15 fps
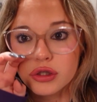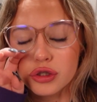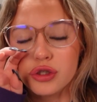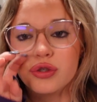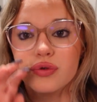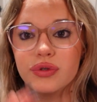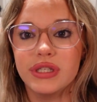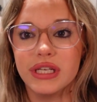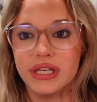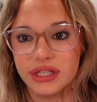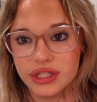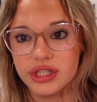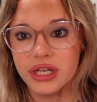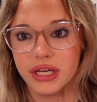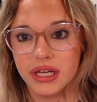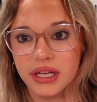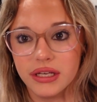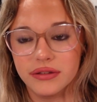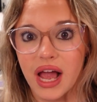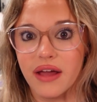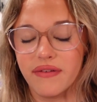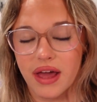juiciest chicken
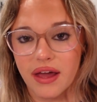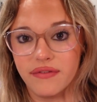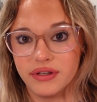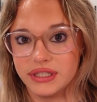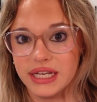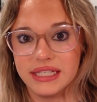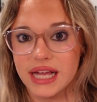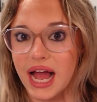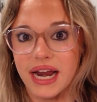I've ever tasted.